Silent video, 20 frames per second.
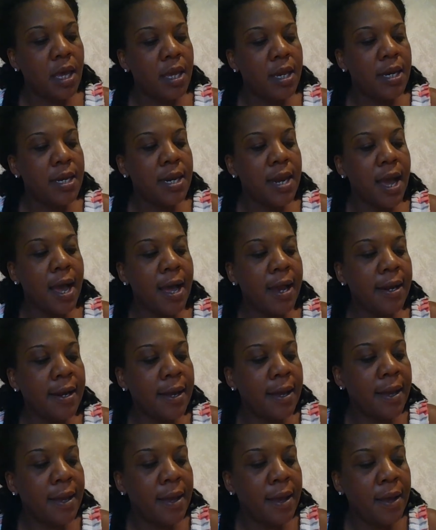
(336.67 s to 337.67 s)

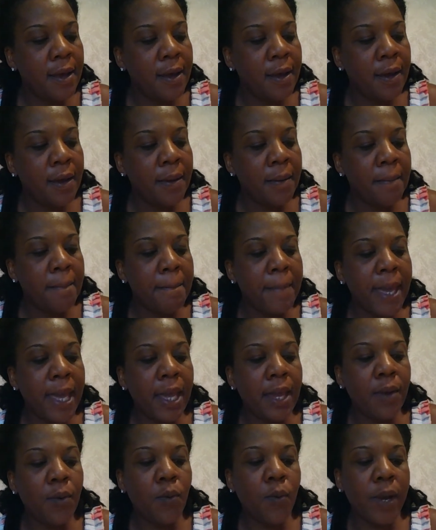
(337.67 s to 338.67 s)
None
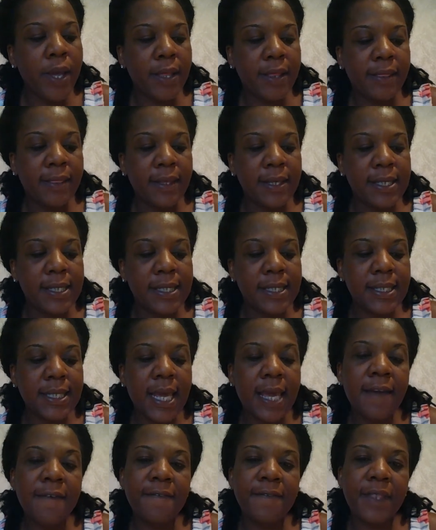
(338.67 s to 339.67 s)
may with
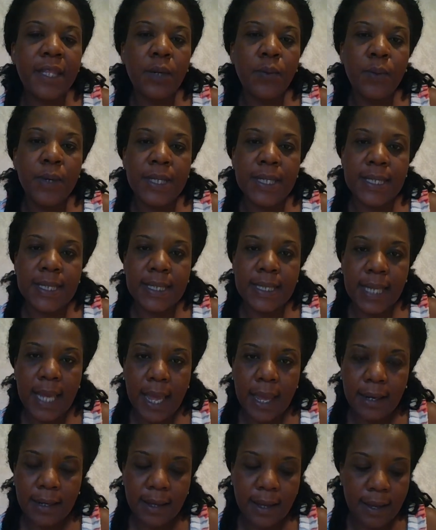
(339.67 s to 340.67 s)
safety
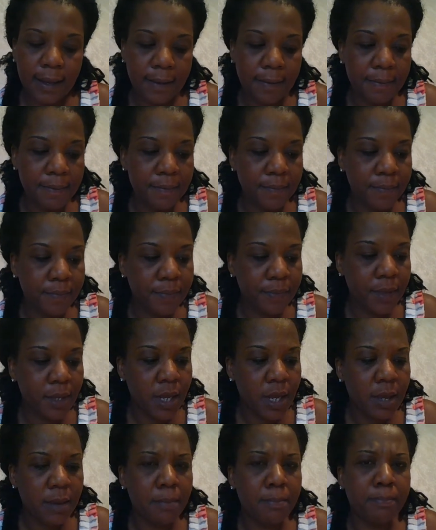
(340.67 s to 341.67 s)
withstand him,
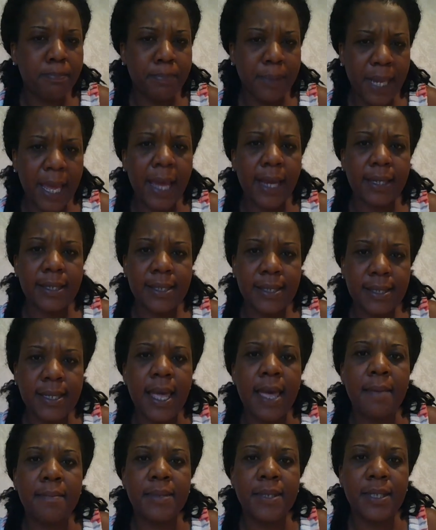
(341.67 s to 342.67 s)
Black
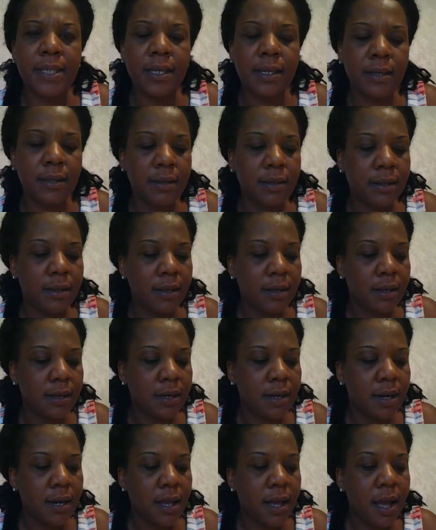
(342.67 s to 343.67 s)
Samson
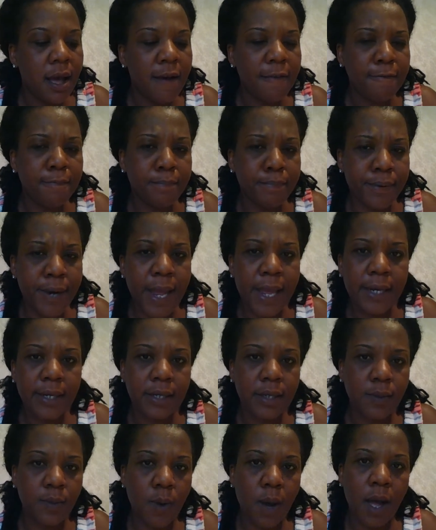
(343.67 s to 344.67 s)
of
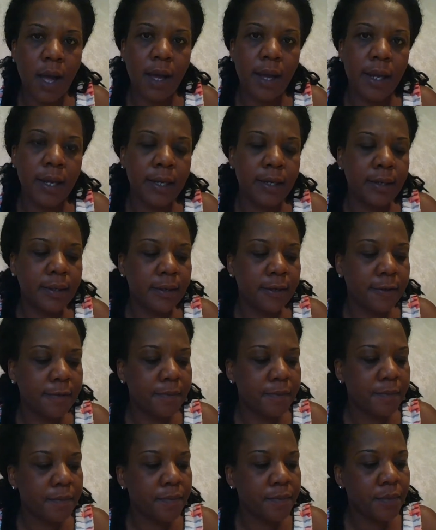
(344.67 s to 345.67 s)
Brandywine.
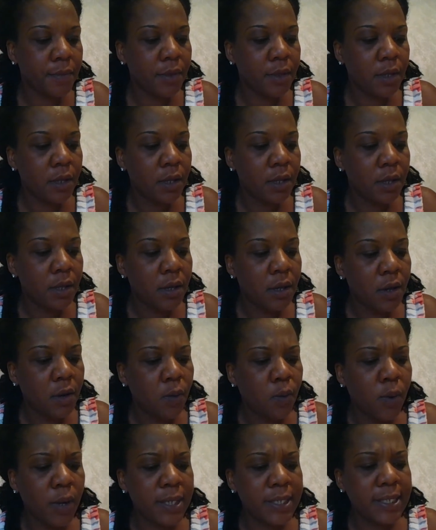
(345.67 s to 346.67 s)

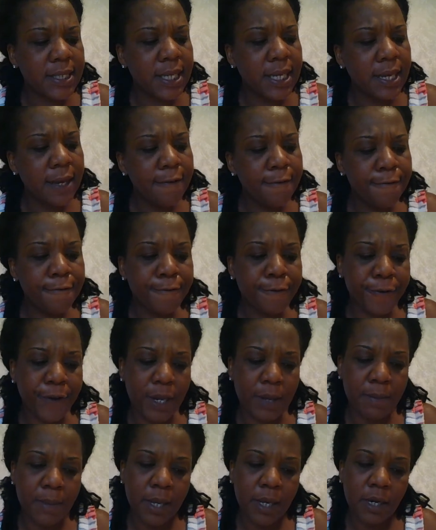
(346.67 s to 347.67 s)
Was he a
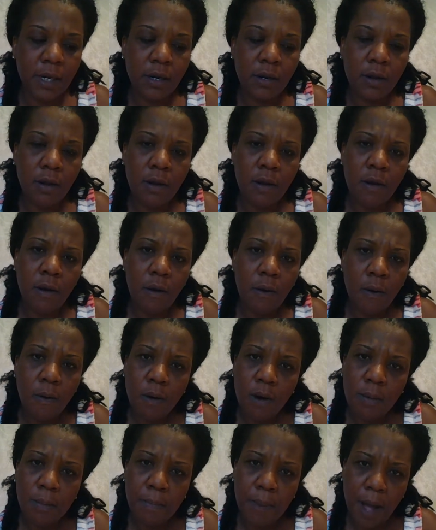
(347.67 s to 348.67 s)
freeman
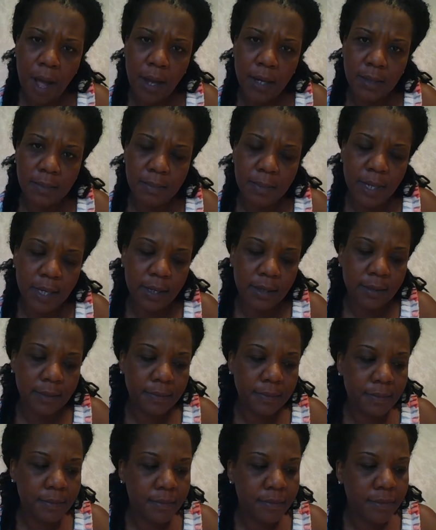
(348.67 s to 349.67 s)
or a bondman?
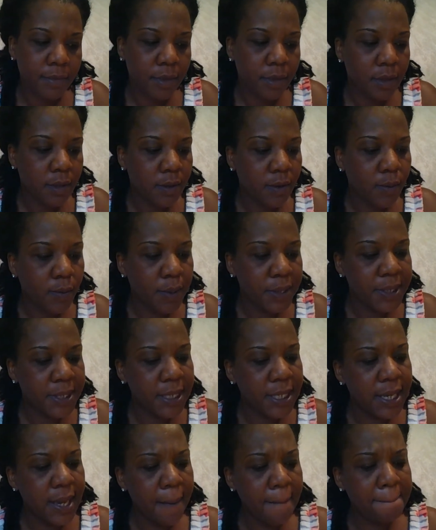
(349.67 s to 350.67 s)
Was
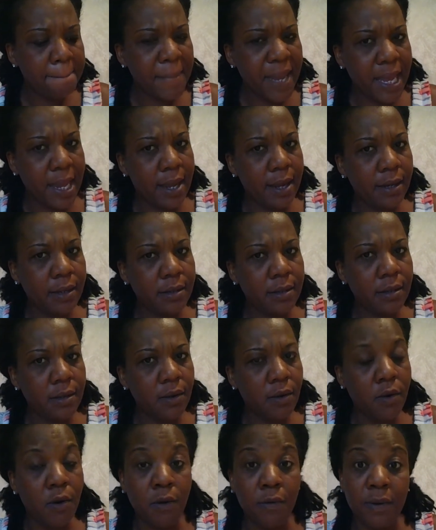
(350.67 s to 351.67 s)
he a man
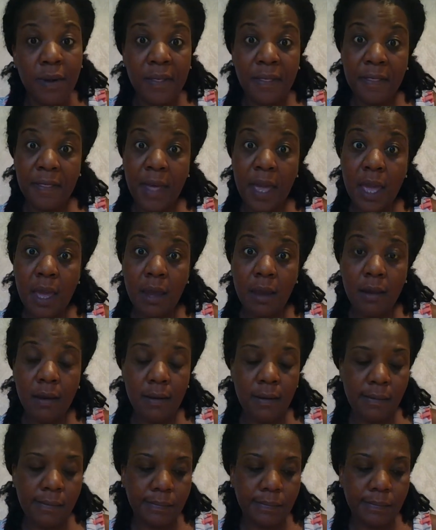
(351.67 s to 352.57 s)
or a thing?